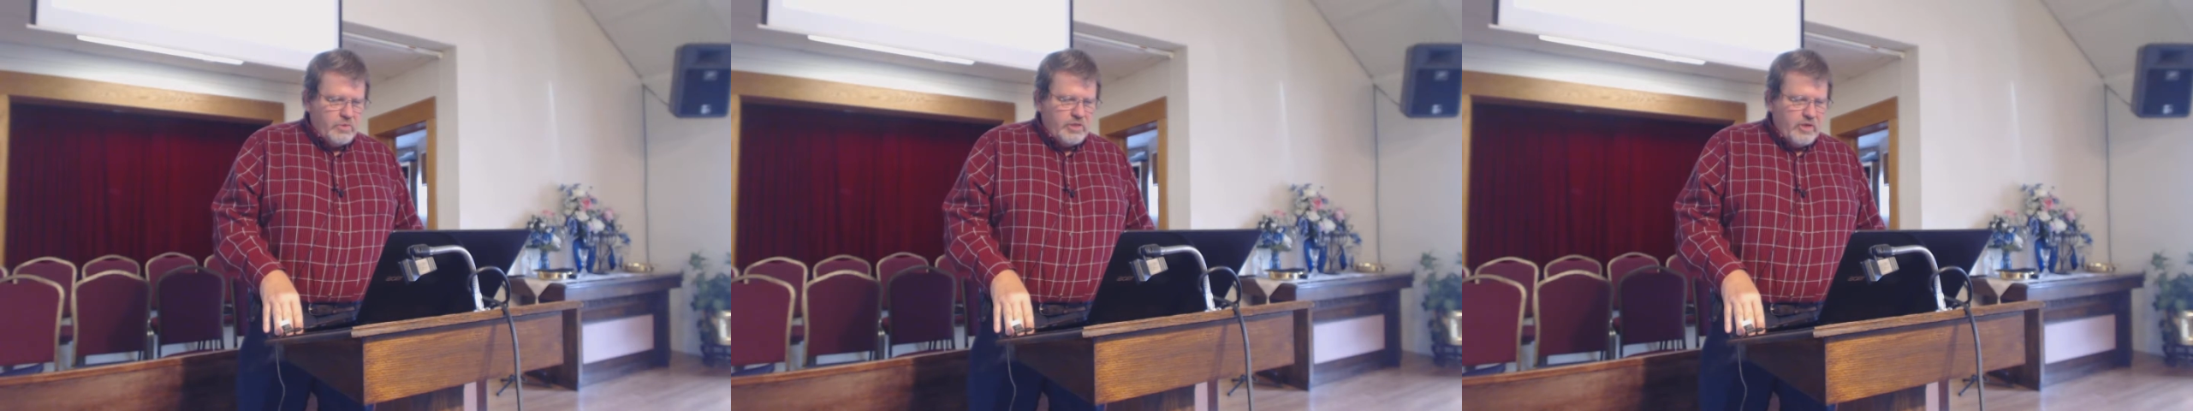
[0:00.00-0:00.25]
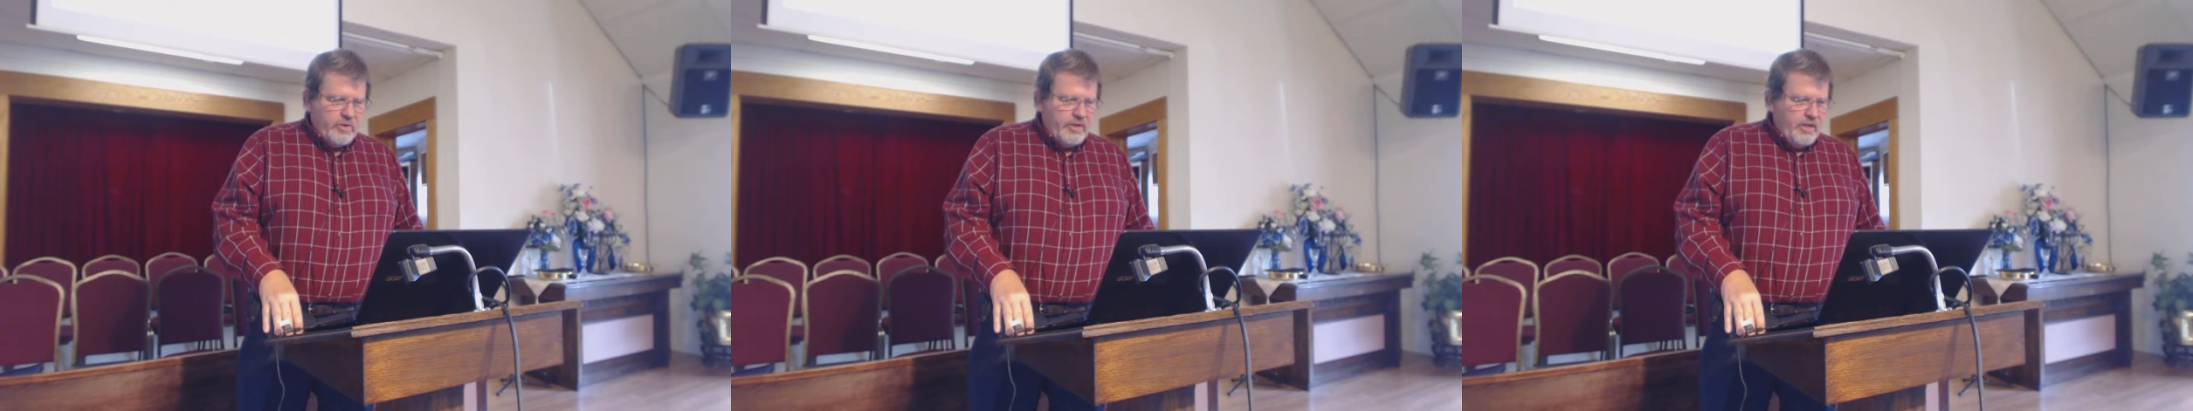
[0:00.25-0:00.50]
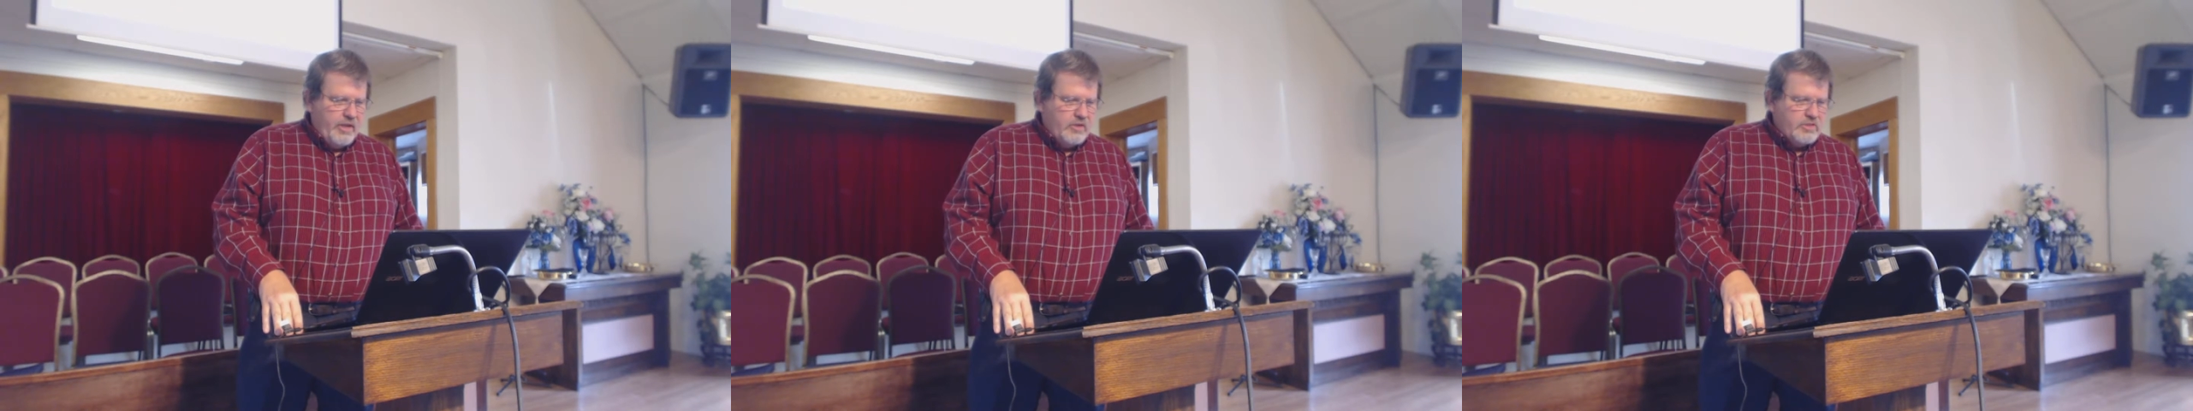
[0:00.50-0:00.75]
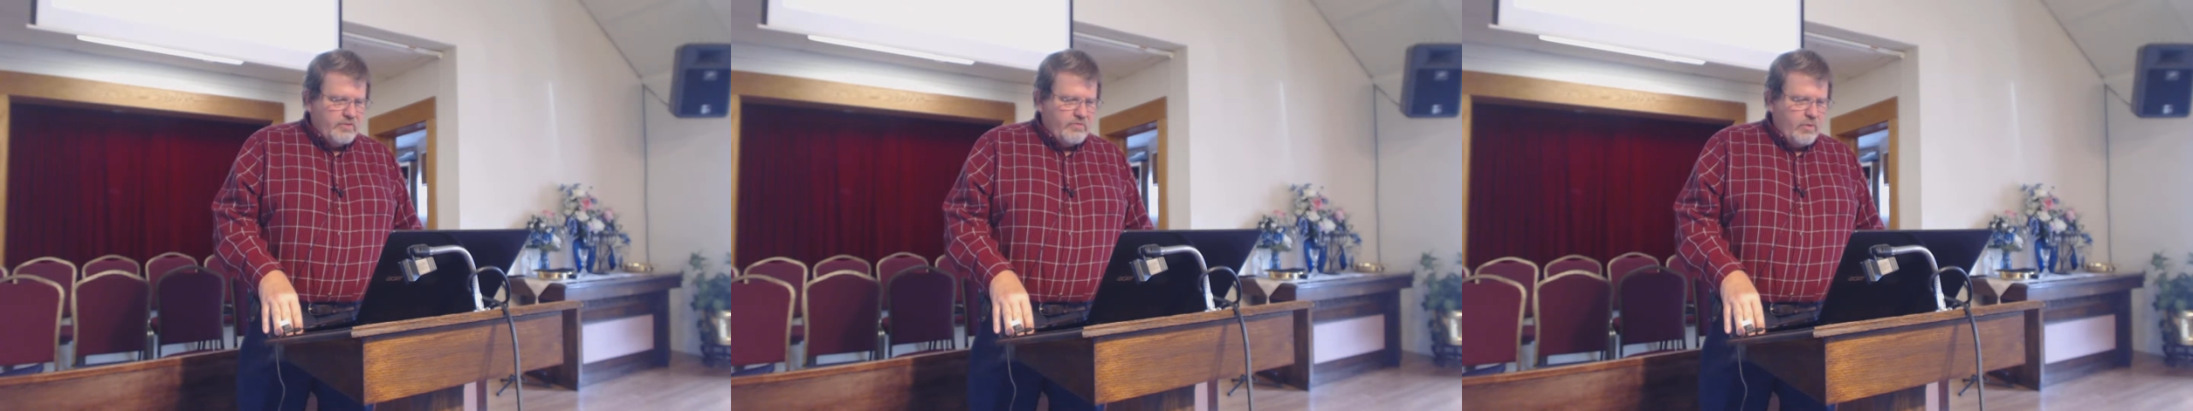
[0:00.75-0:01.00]
which are in the
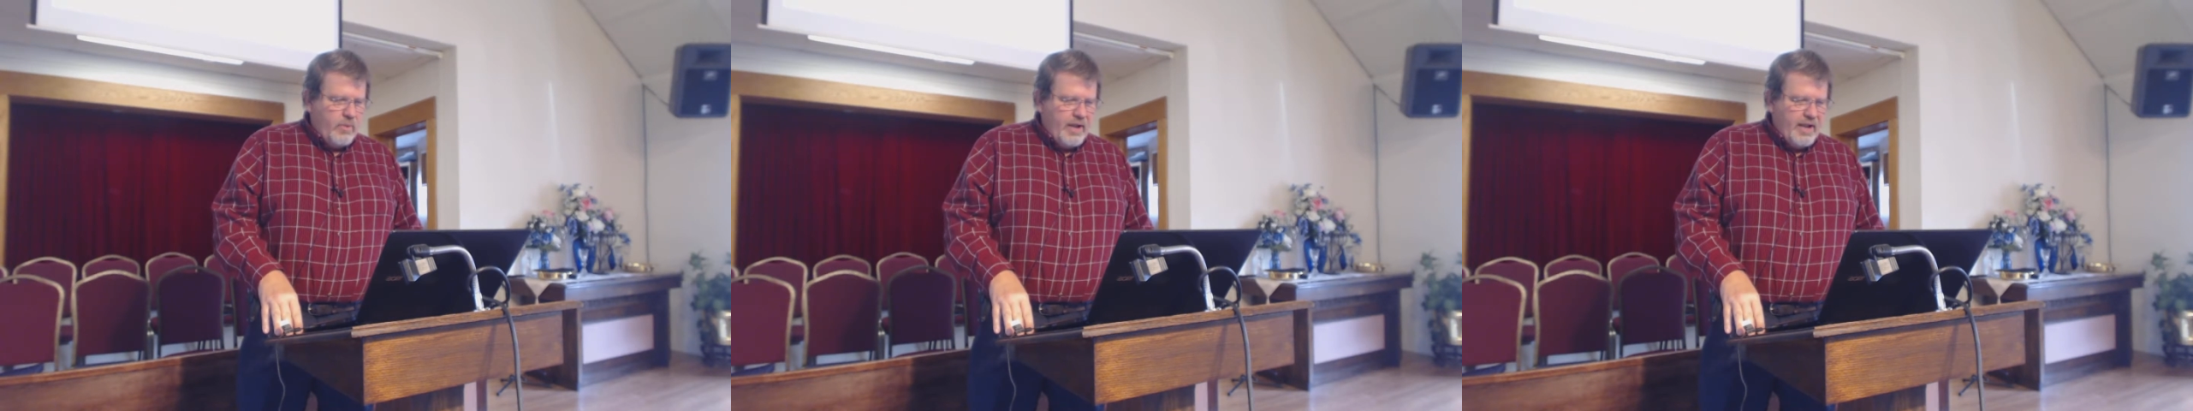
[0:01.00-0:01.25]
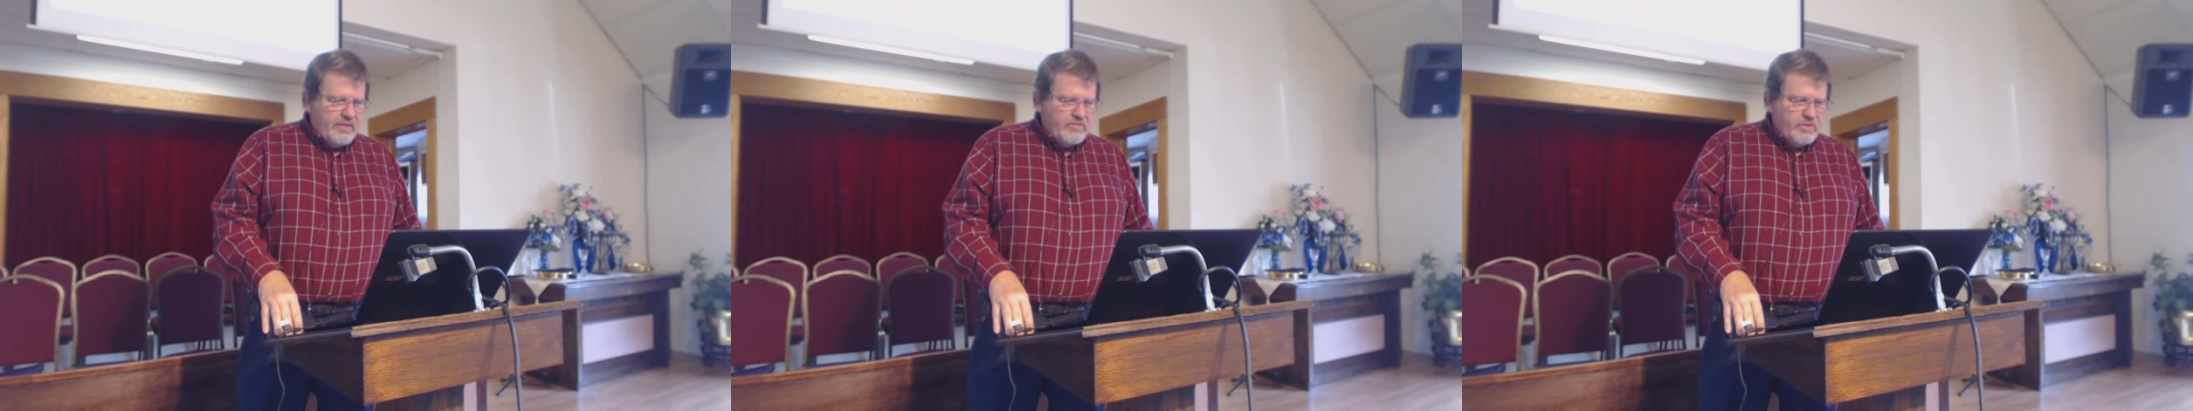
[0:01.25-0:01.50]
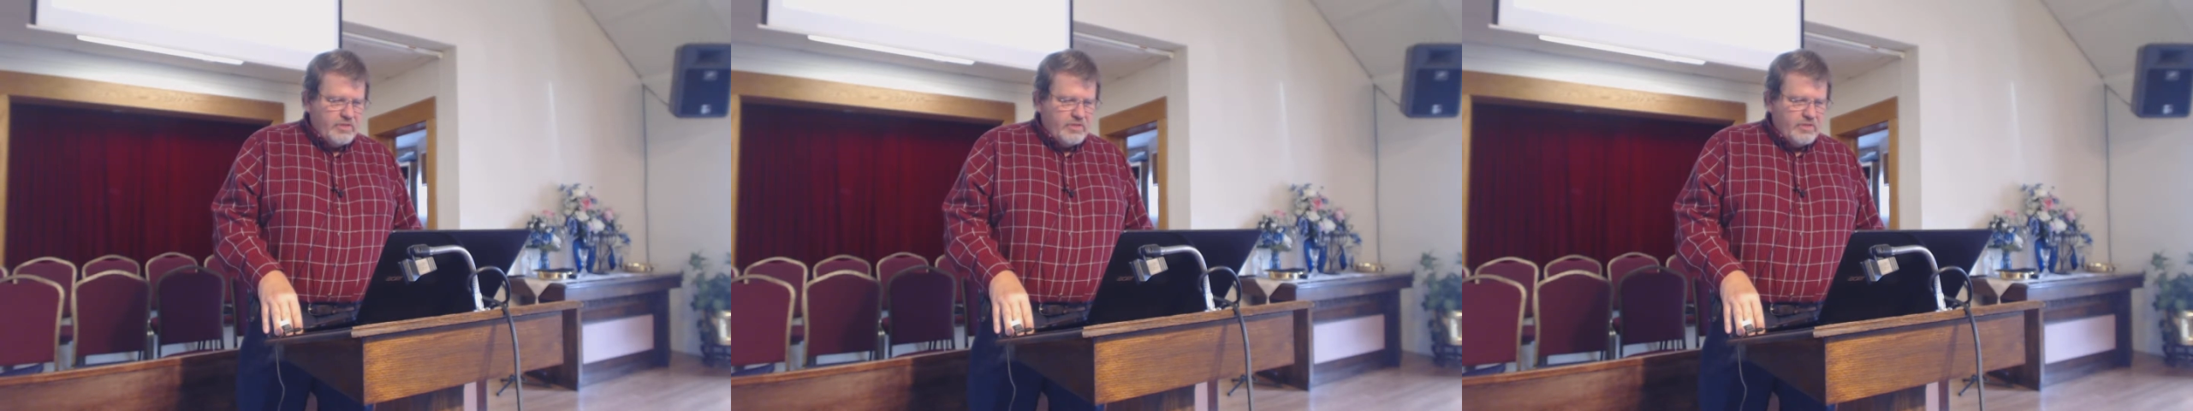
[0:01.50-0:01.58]
ears of your wives,